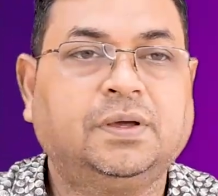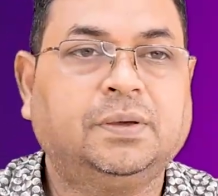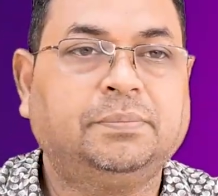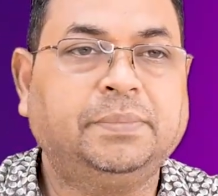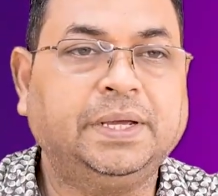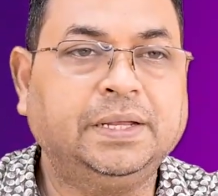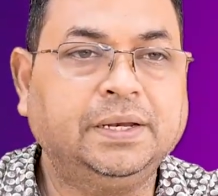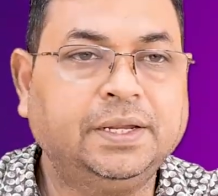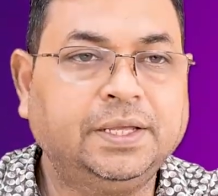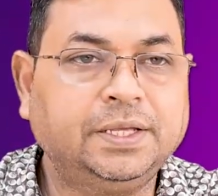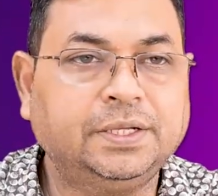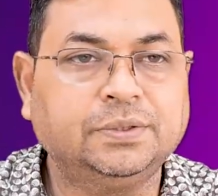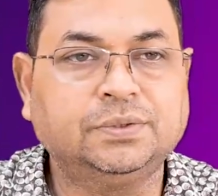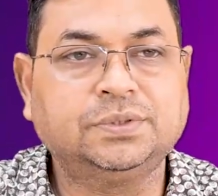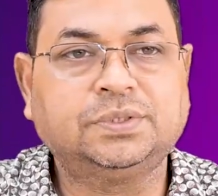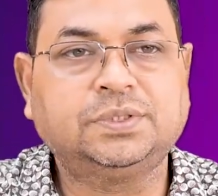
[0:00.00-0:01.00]
mainly
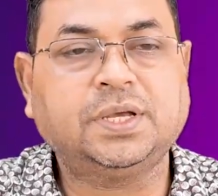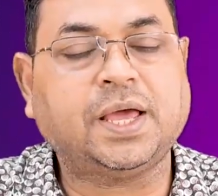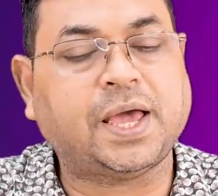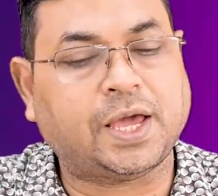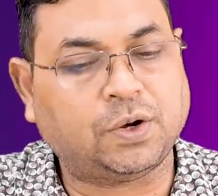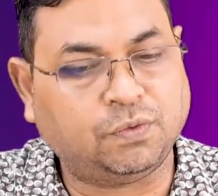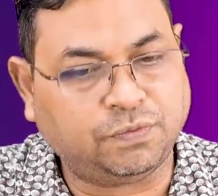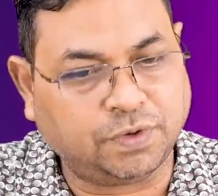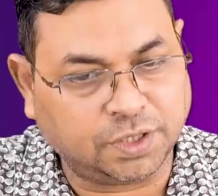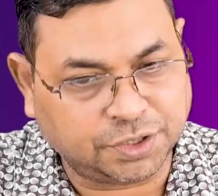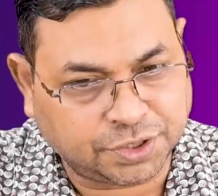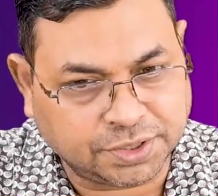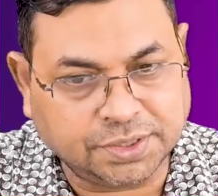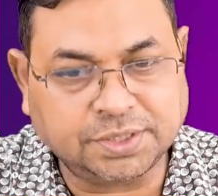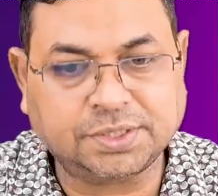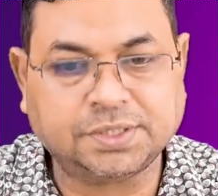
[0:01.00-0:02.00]
use the arrow
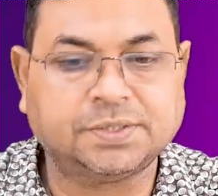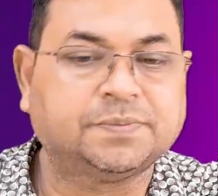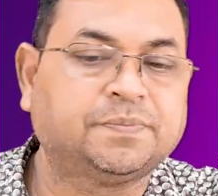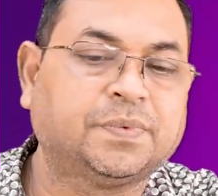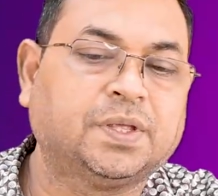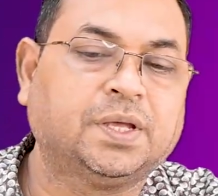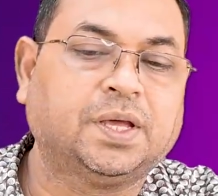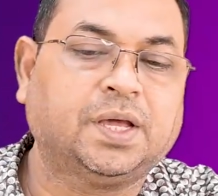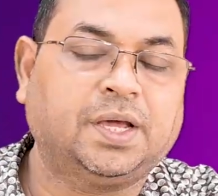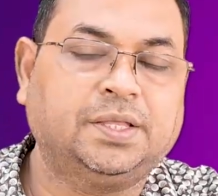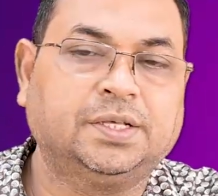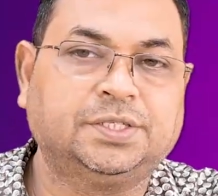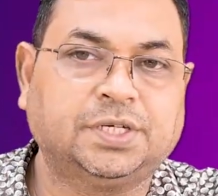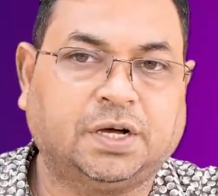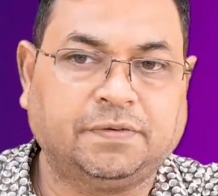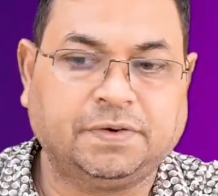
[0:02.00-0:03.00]
functions. In the
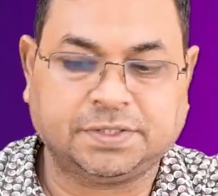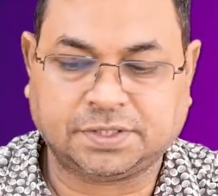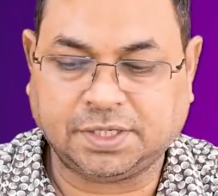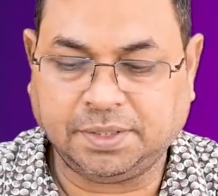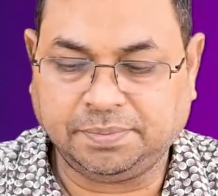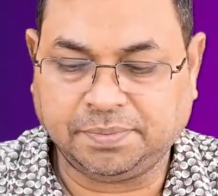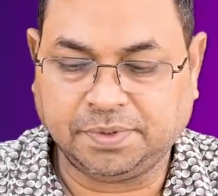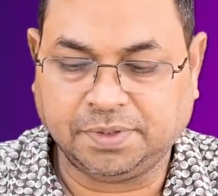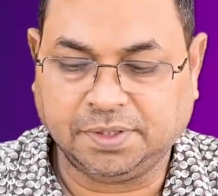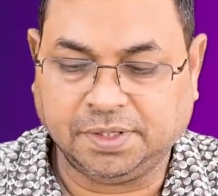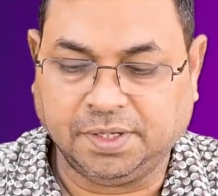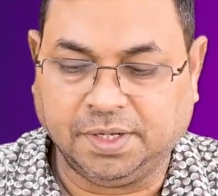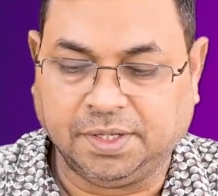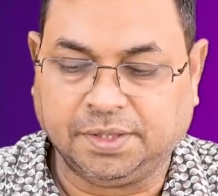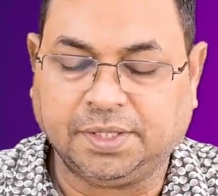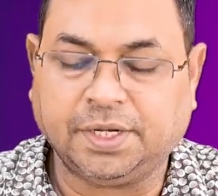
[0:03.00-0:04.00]

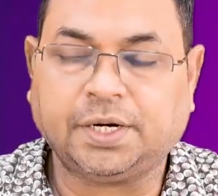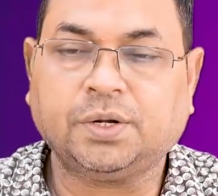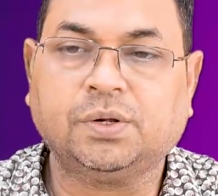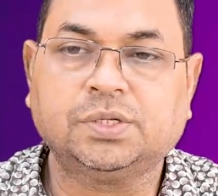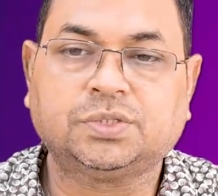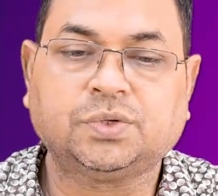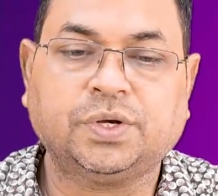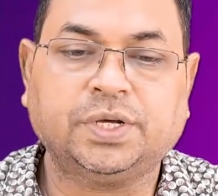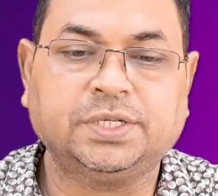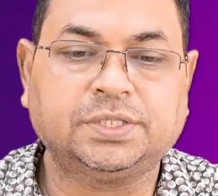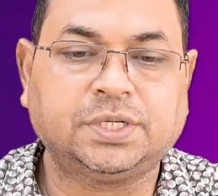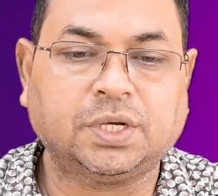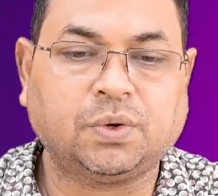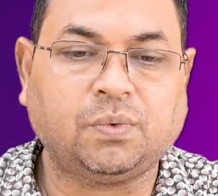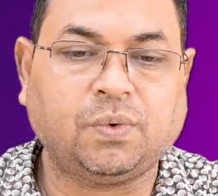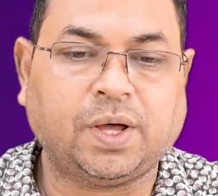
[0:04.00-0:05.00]
JavaScript, that also is
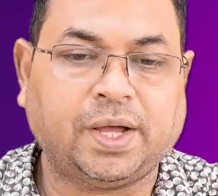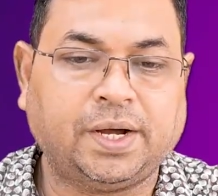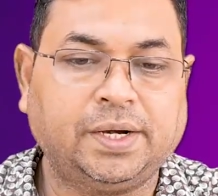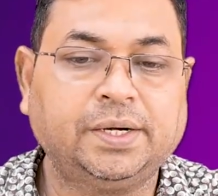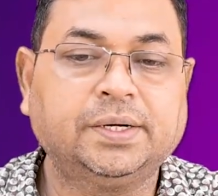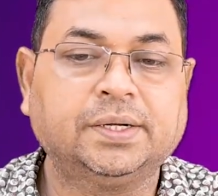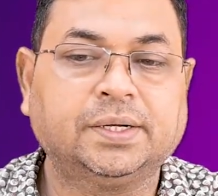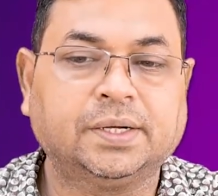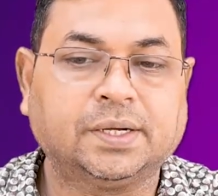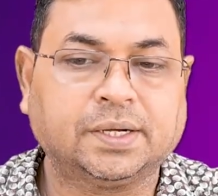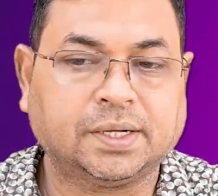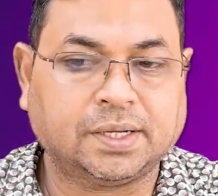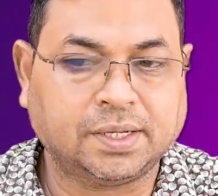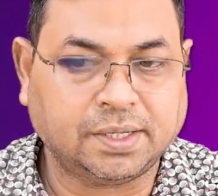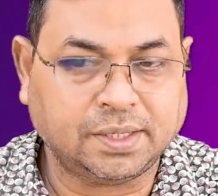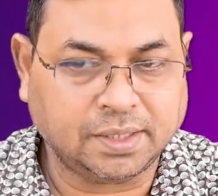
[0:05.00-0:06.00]
required.
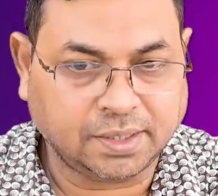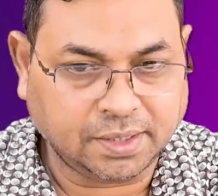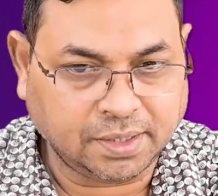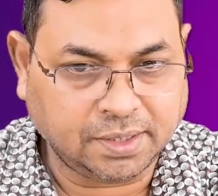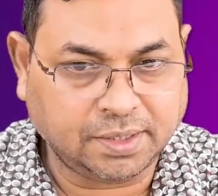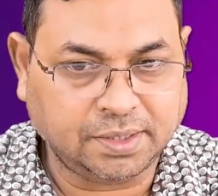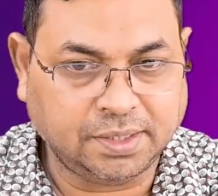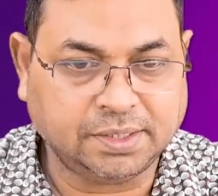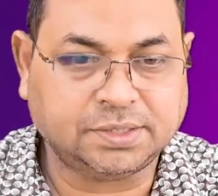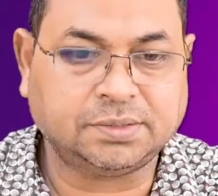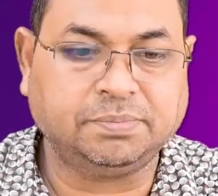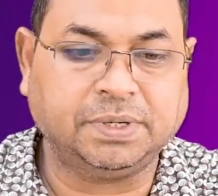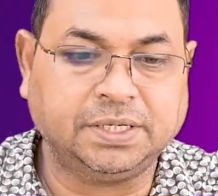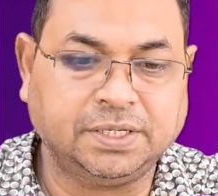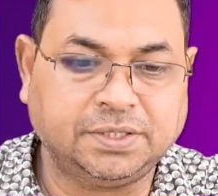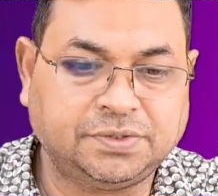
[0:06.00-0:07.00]
It's
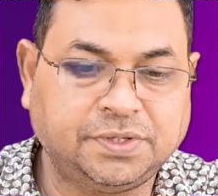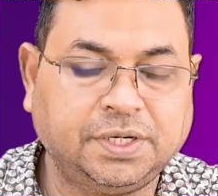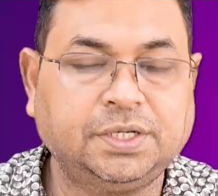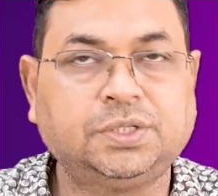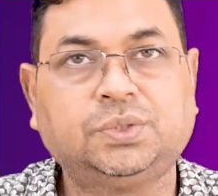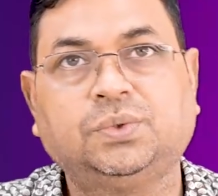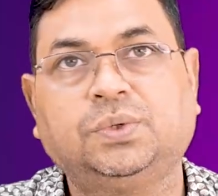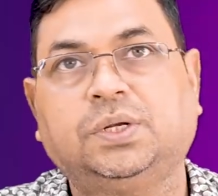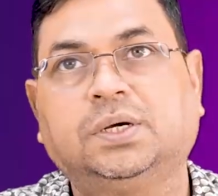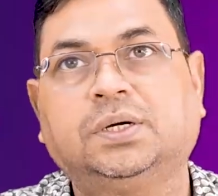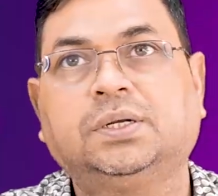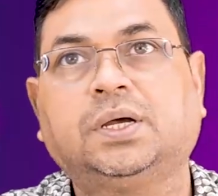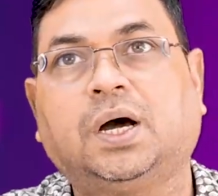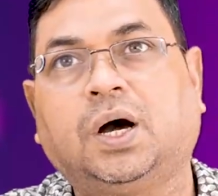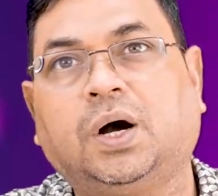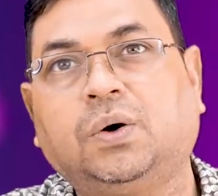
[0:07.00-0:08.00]
mandatory to learn
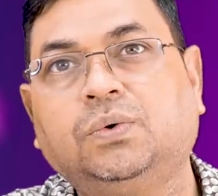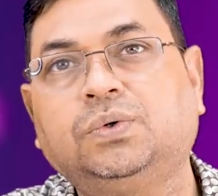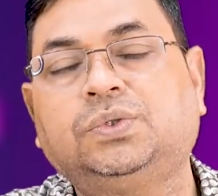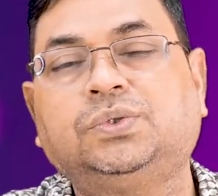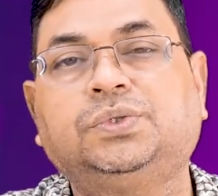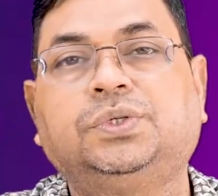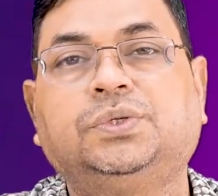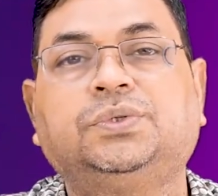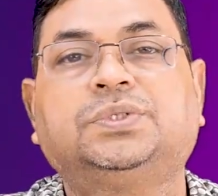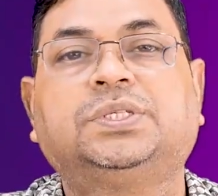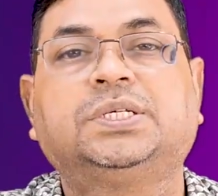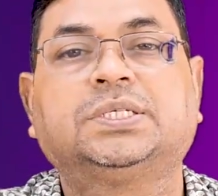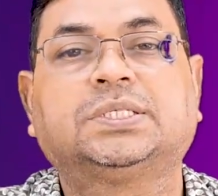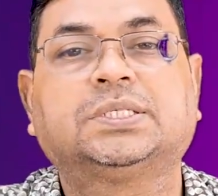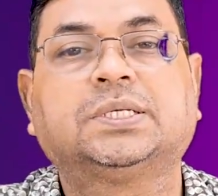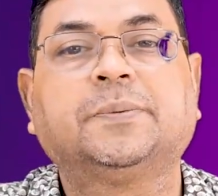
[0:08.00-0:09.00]
how to use
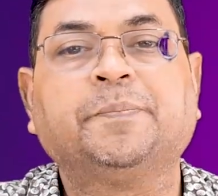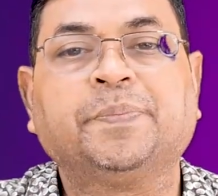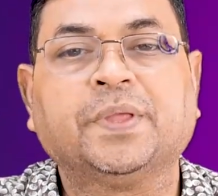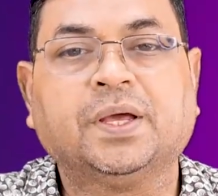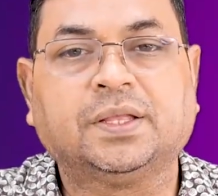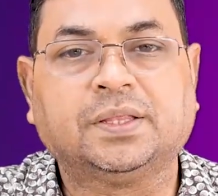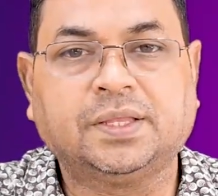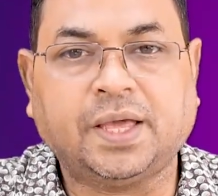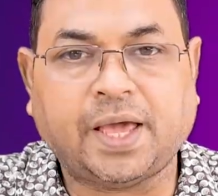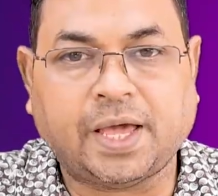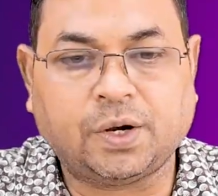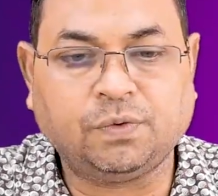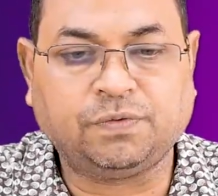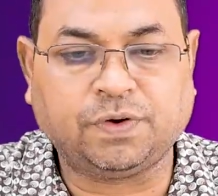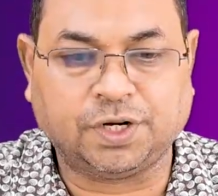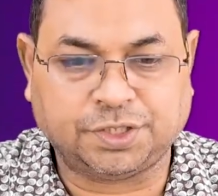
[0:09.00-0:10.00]
the
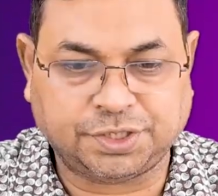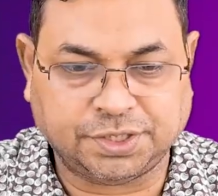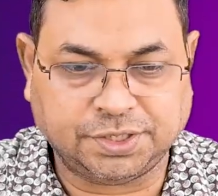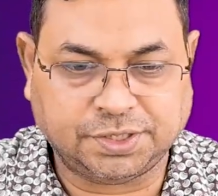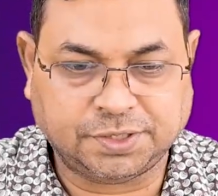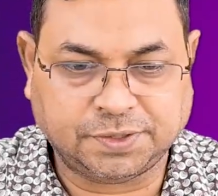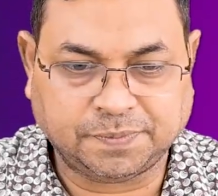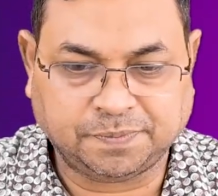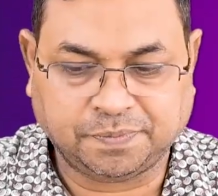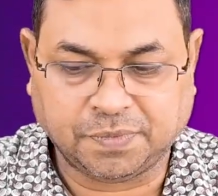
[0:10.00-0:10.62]
arrow functions.